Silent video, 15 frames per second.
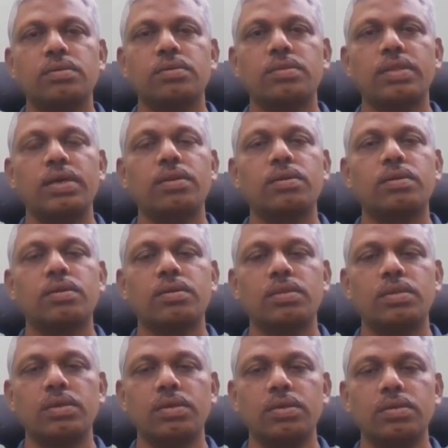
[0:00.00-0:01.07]
then
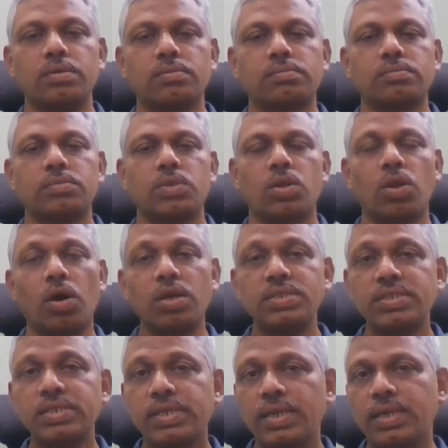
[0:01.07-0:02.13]
the
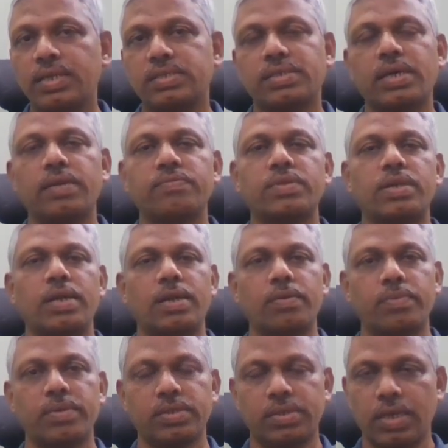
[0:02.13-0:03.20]
logical design of the
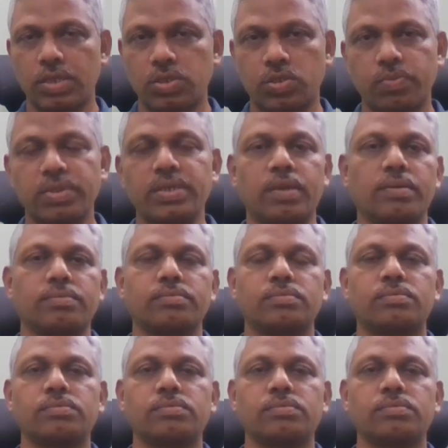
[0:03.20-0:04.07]
database has to be done.